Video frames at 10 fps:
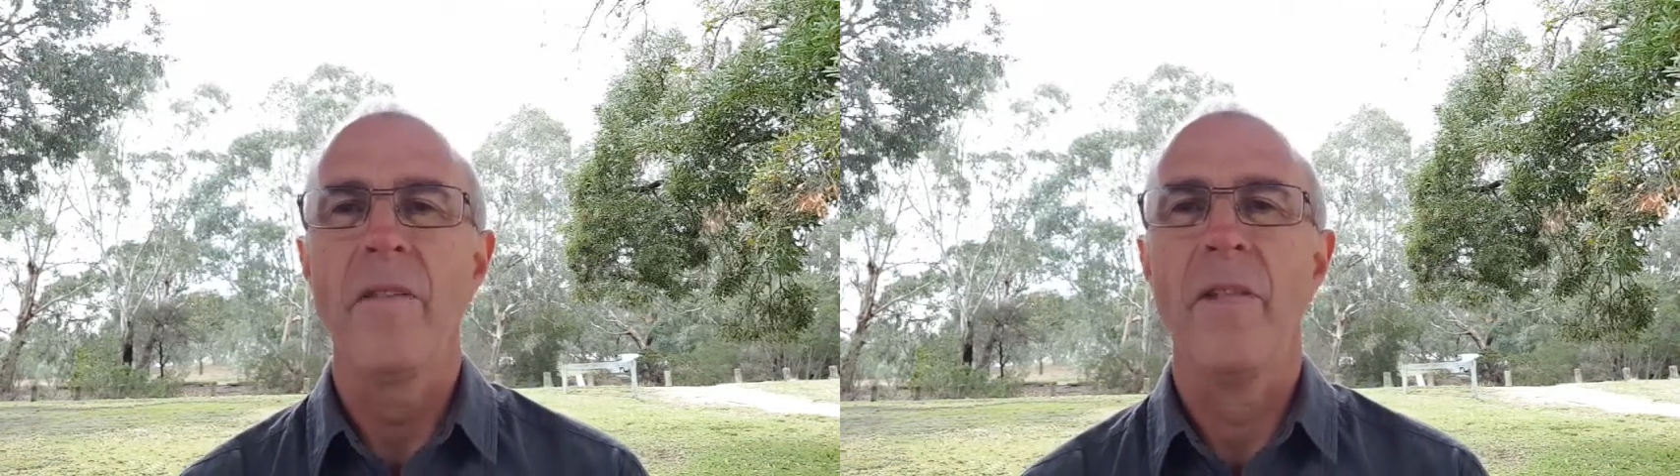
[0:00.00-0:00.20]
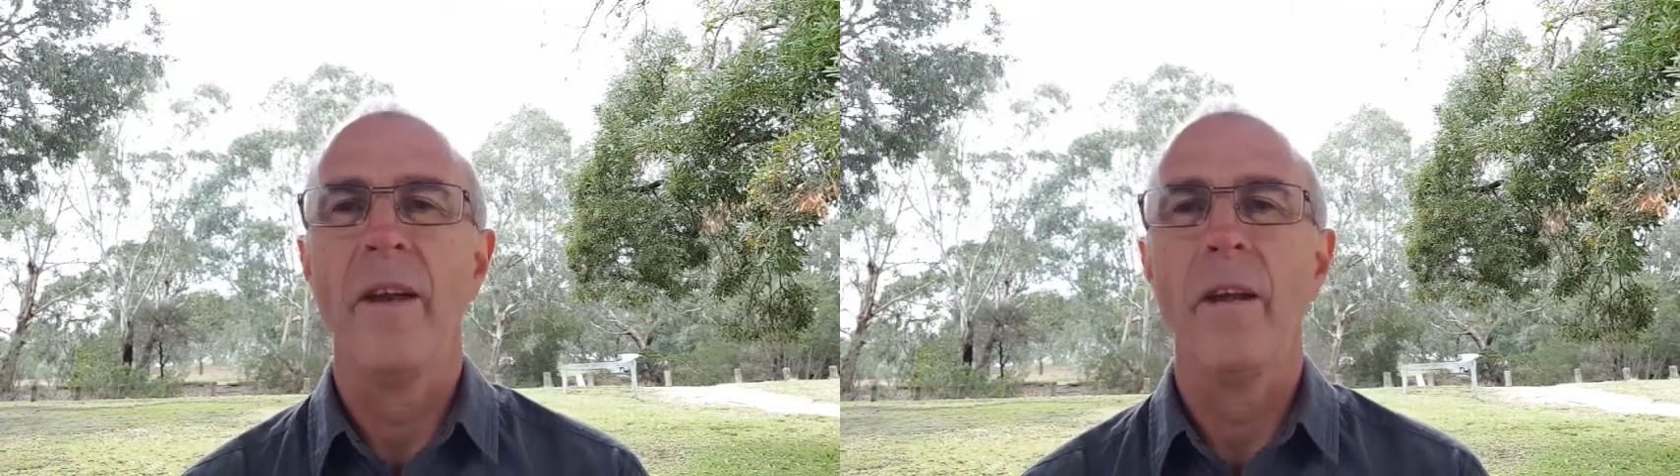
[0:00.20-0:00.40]

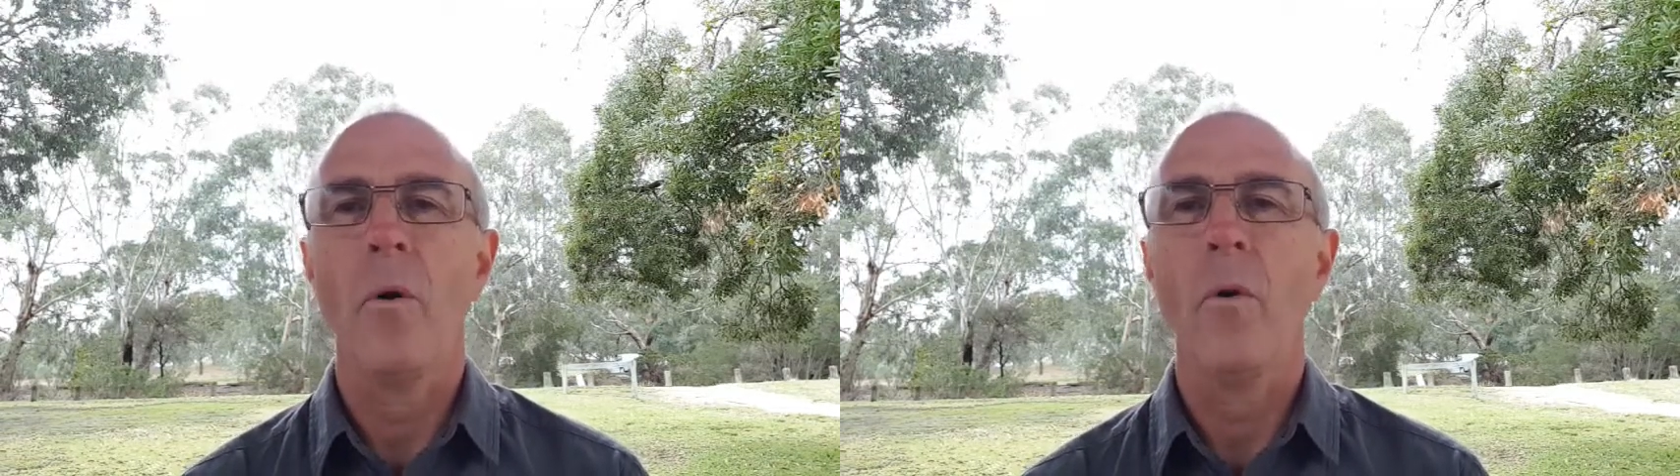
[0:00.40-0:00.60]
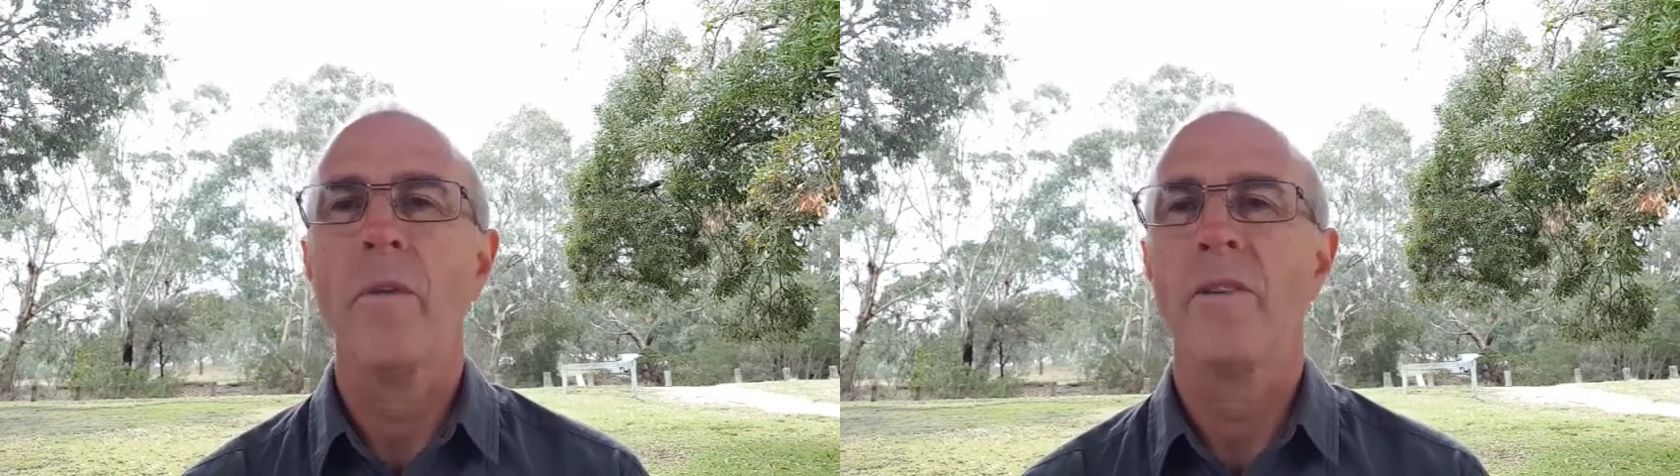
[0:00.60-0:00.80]
then
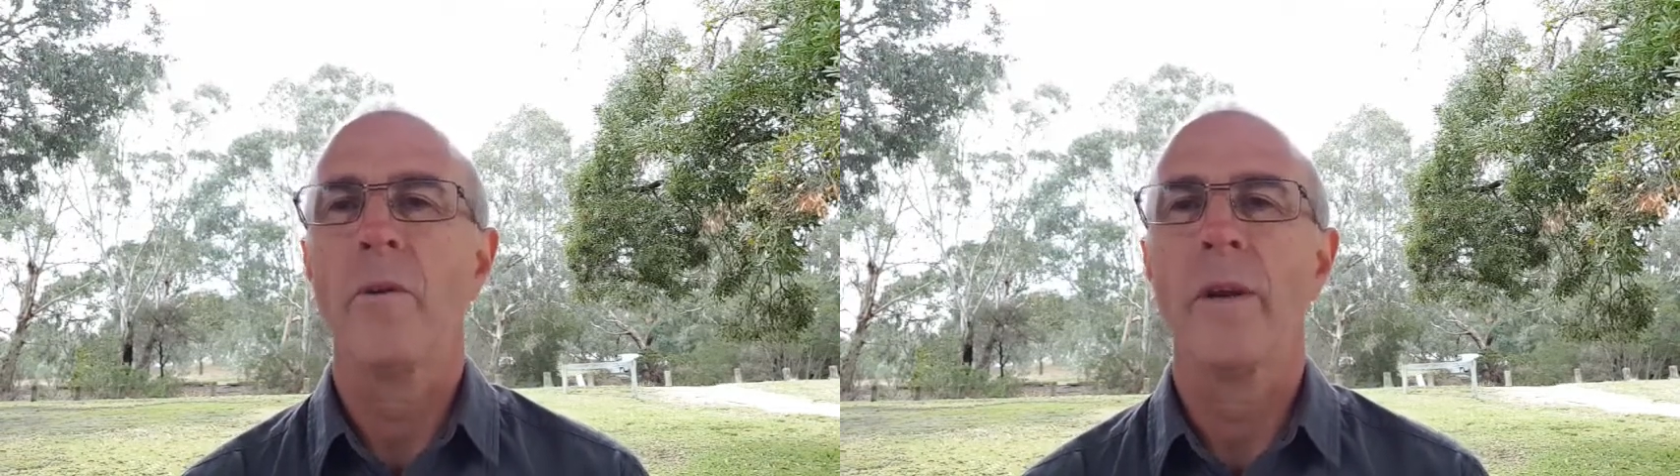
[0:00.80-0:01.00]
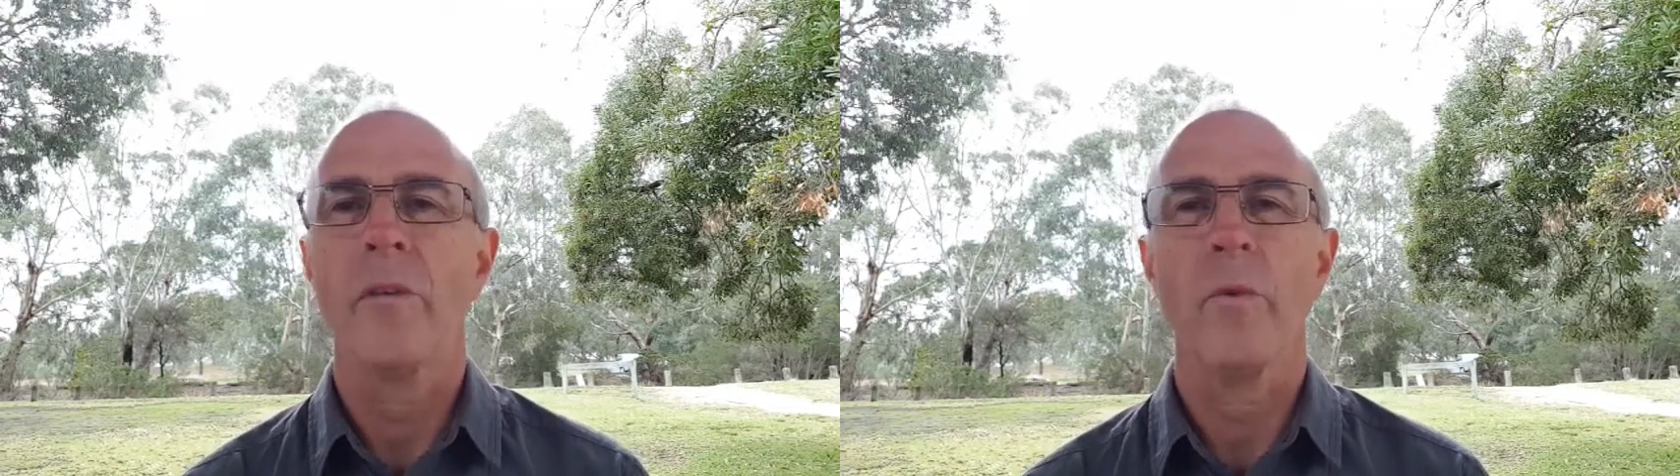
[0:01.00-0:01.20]
all they're
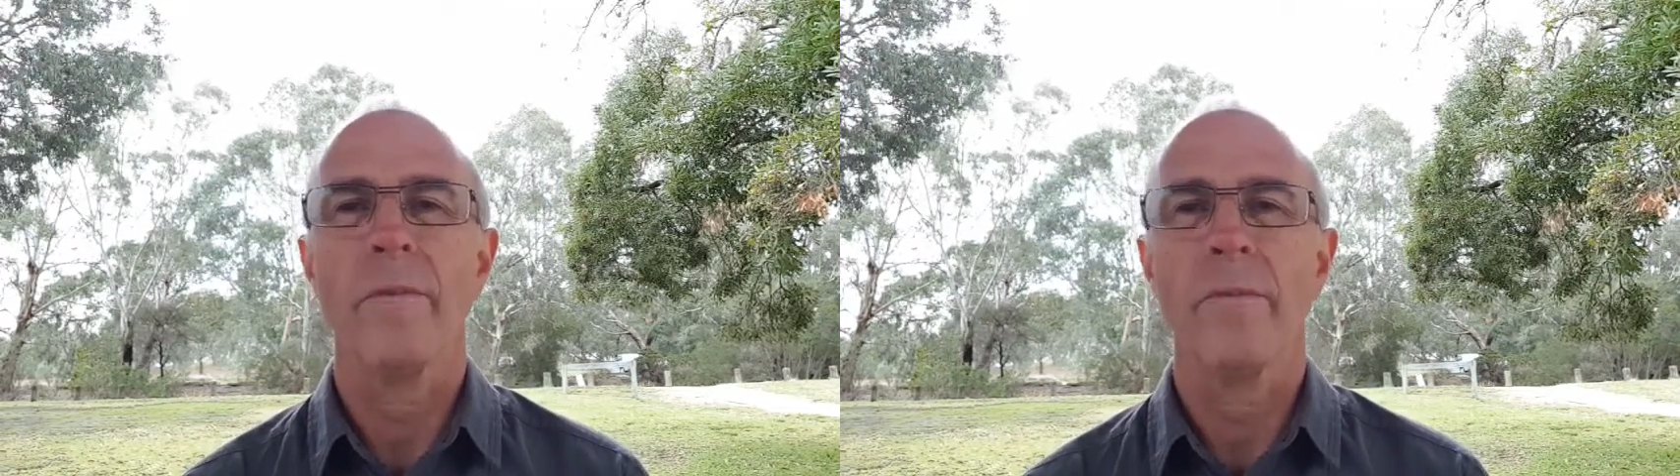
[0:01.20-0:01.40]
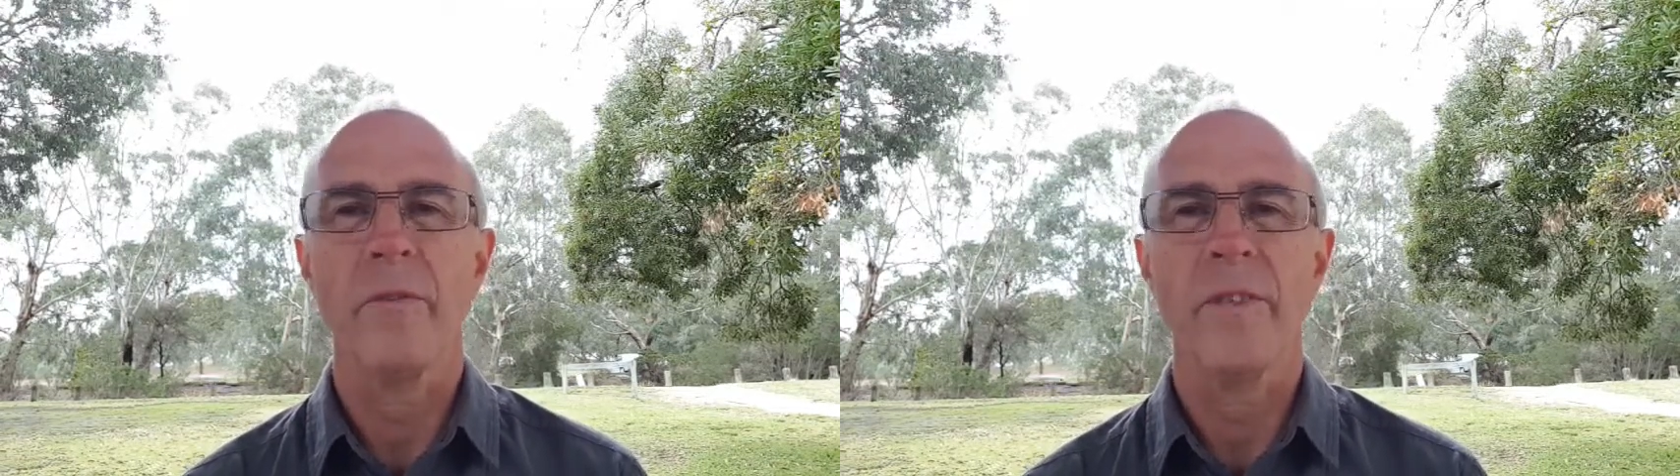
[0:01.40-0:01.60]
doing is
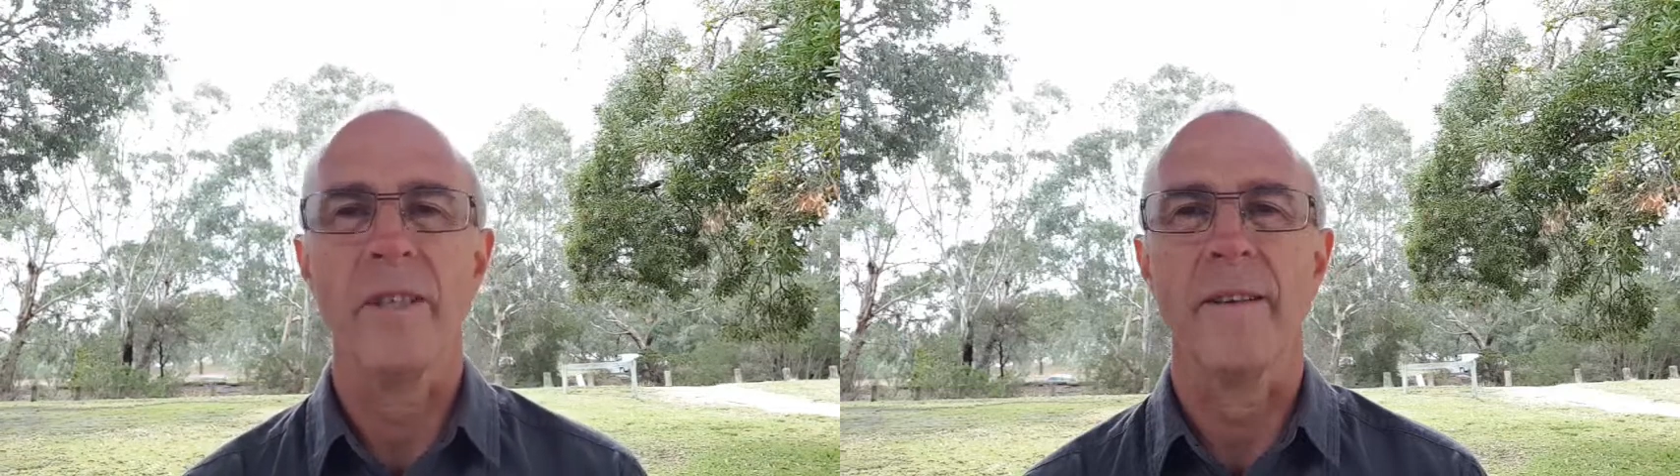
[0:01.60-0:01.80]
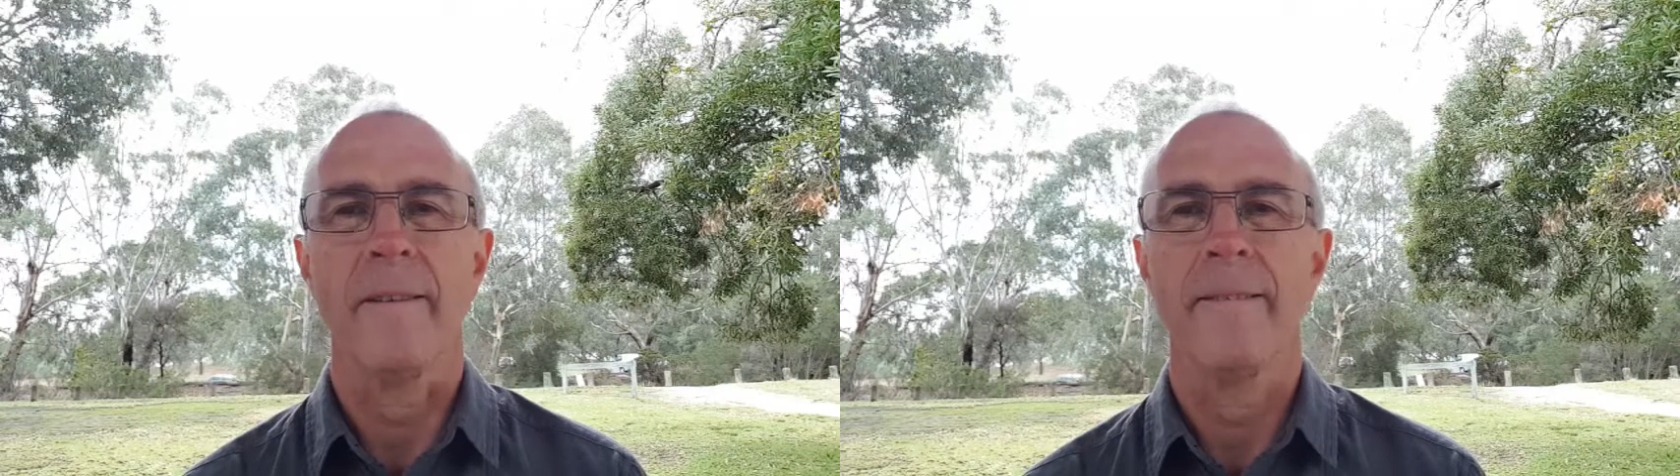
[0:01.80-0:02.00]
reinforcing it.